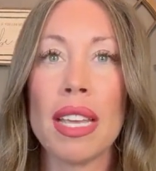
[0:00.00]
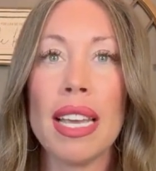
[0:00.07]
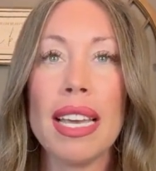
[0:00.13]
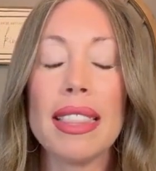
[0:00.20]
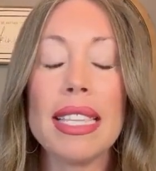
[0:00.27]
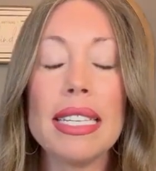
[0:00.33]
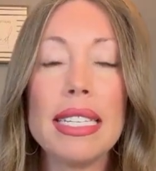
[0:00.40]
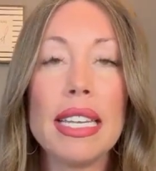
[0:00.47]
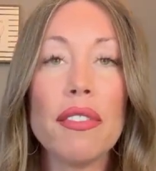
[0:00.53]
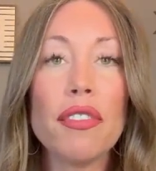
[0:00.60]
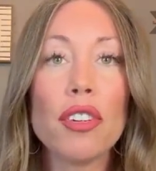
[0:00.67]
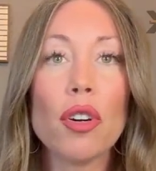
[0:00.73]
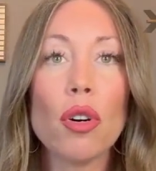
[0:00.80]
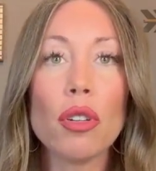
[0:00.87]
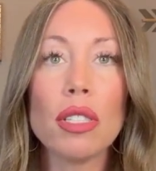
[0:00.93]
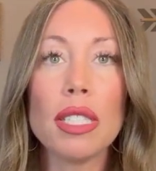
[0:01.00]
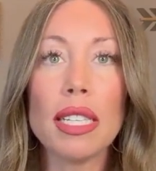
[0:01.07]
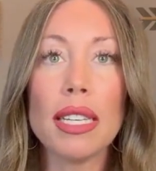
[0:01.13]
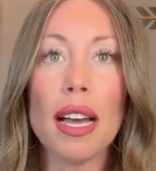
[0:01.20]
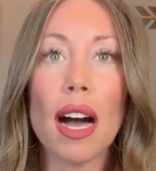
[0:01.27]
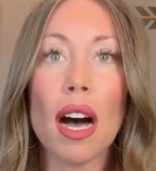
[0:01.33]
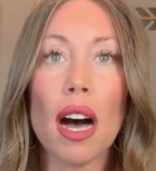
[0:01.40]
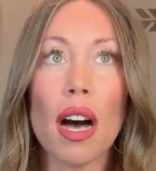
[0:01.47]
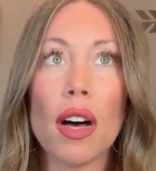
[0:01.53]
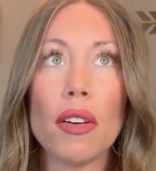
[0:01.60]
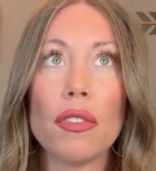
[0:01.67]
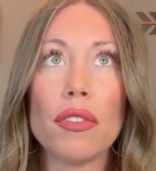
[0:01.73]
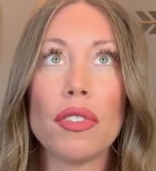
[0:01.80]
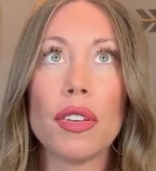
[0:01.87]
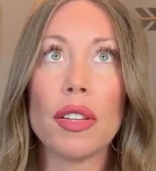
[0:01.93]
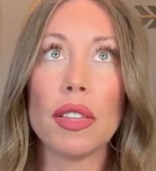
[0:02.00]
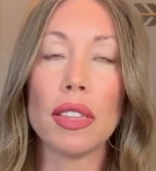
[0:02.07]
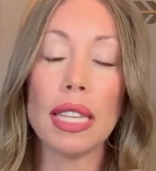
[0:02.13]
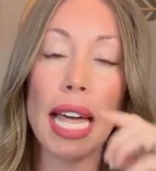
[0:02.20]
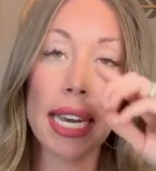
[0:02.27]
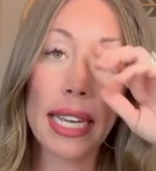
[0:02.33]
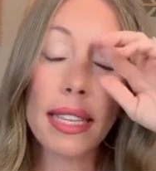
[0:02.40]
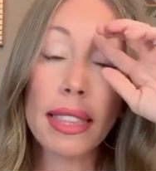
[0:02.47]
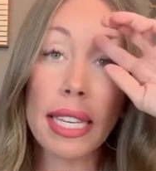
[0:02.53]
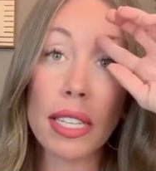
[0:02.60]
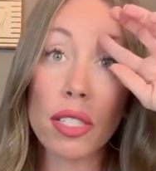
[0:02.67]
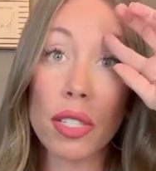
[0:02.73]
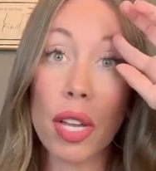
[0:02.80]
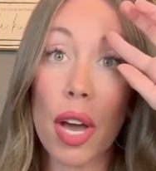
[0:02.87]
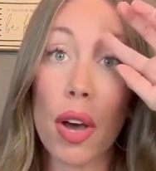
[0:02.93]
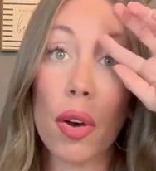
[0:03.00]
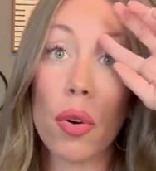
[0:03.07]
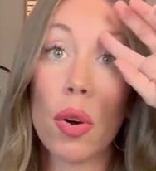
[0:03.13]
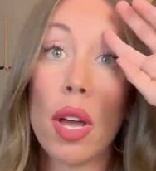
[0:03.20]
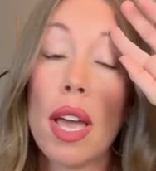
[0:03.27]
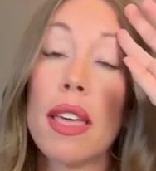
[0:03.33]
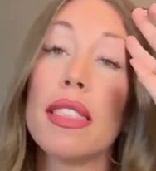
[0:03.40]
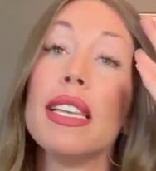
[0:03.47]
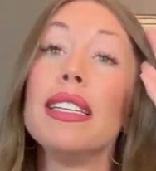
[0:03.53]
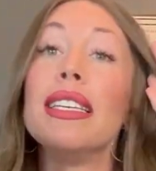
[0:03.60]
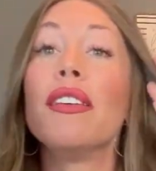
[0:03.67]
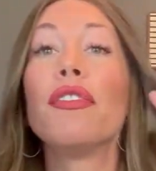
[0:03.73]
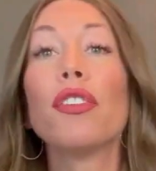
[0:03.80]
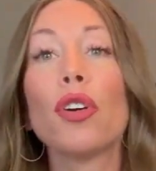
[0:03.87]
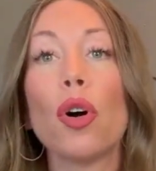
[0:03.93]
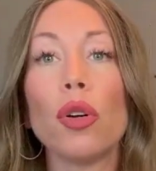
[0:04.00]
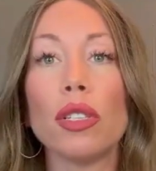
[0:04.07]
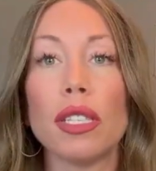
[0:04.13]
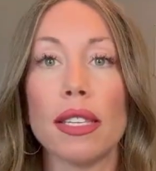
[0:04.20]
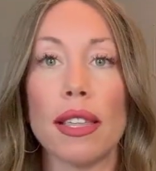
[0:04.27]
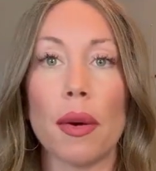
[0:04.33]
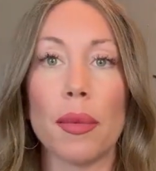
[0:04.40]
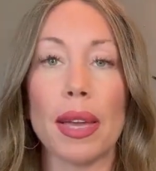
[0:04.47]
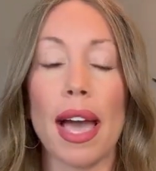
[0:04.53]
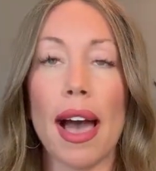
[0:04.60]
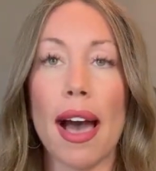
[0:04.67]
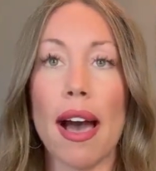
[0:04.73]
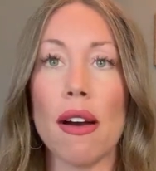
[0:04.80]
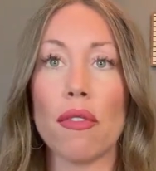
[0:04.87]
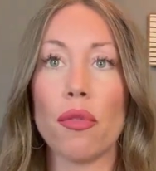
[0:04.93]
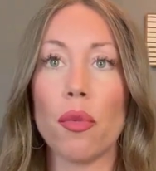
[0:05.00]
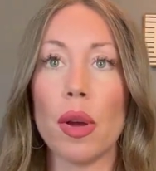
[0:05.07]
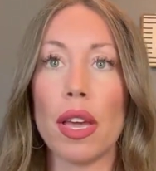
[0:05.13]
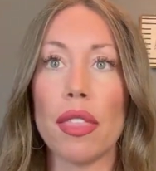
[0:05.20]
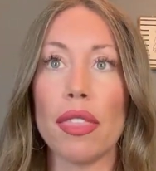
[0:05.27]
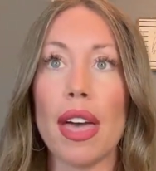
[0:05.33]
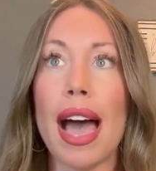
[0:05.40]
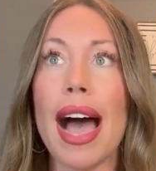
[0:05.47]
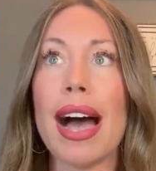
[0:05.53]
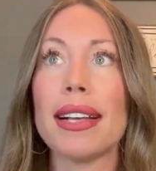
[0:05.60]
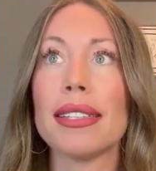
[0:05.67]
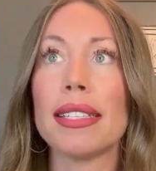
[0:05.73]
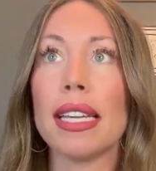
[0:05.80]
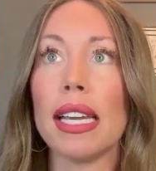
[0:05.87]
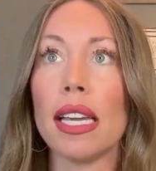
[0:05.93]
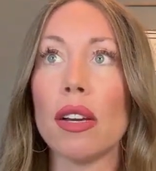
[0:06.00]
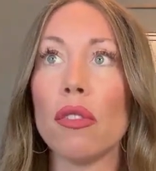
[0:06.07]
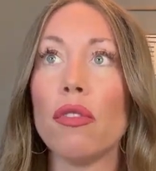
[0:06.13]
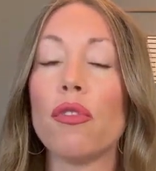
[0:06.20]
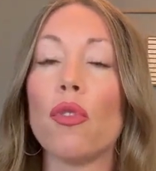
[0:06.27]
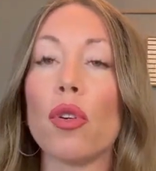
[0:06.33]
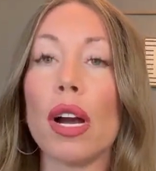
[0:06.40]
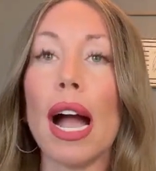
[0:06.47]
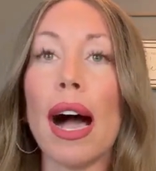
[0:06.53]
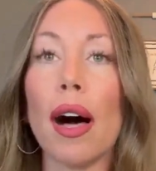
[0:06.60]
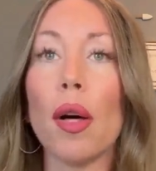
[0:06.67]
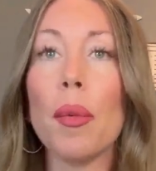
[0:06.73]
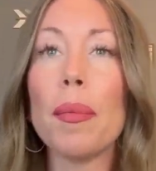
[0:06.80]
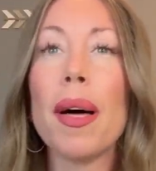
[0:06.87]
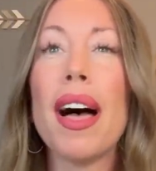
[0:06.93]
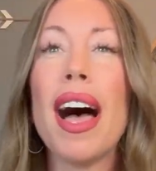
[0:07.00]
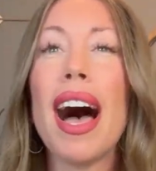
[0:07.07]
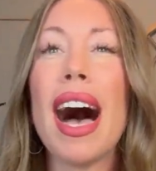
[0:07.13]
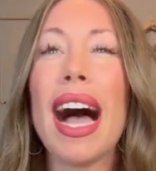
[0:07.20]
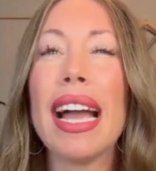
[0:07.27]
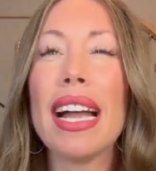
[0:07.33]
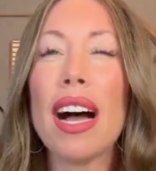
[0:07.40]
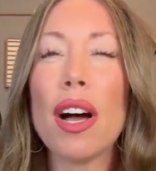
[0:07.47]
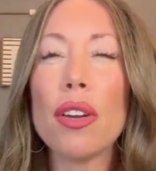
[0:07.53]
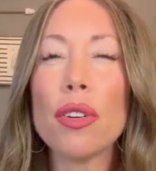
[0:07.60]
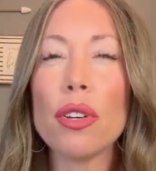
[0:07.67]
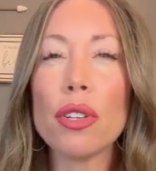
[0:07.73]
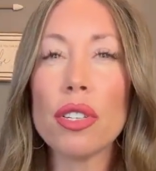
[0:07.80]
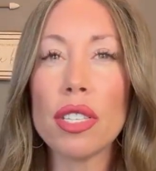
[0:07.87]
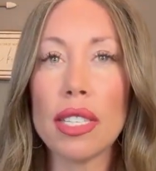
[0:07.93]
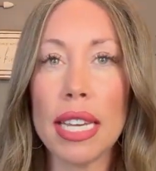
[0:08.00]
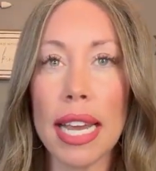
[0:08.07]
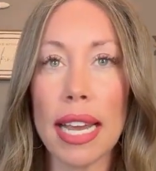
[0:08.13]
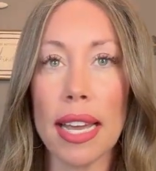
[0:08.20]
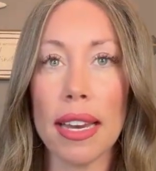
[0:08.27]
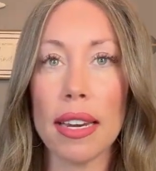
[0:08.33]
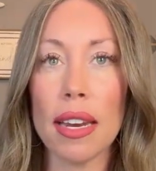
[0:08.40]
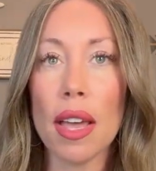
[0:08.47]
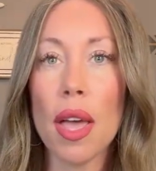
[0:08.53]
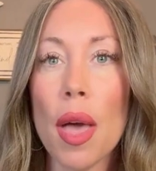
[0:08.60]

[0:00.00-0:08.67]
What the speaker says: The difficulty of letting things go, the difficulty that we have with asking for help, I understand.